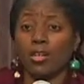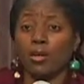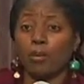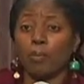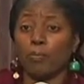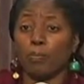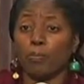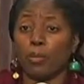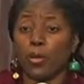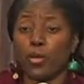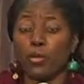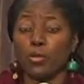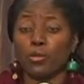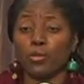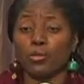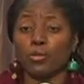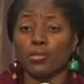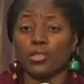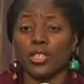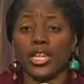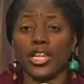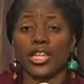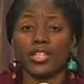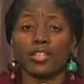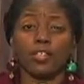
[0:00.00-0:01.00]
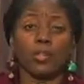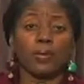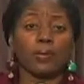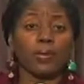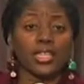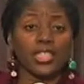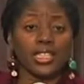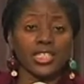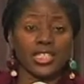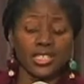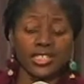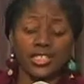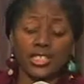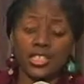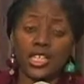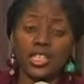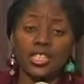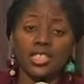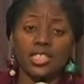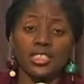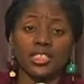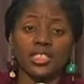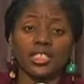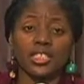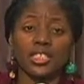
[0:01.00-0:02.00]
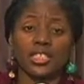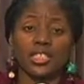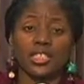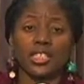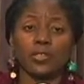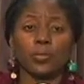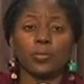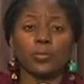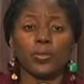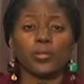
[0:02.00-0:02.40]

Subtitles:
bold, and nobody can tell us anything.